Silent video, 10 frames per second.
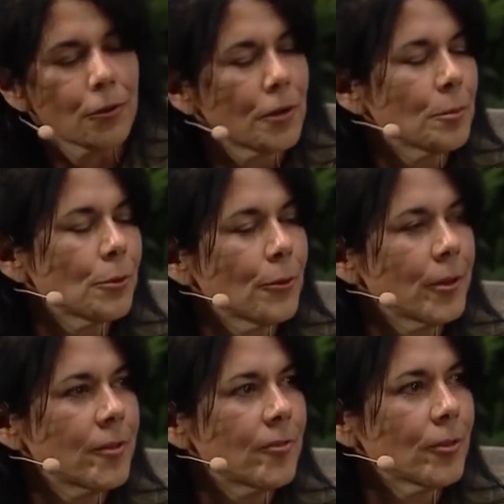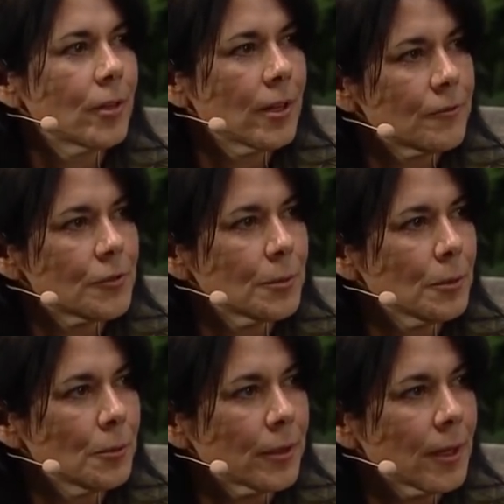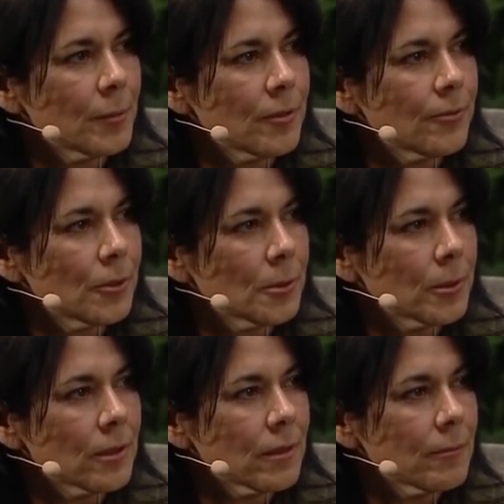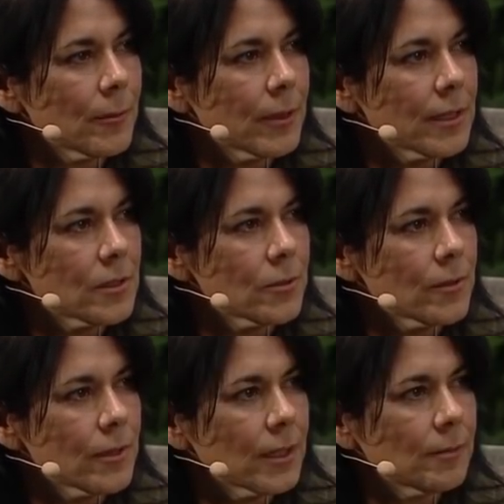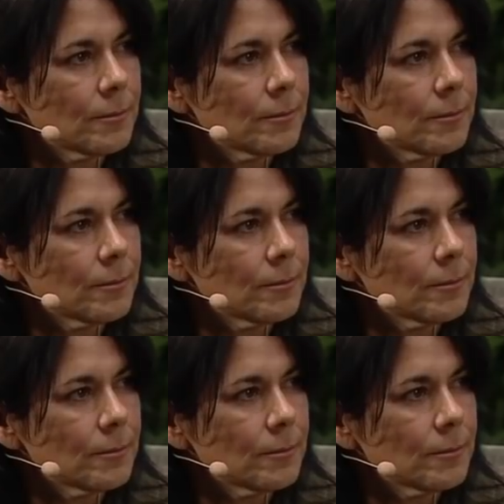employ feel comfortable with coming forward with that sort of thing?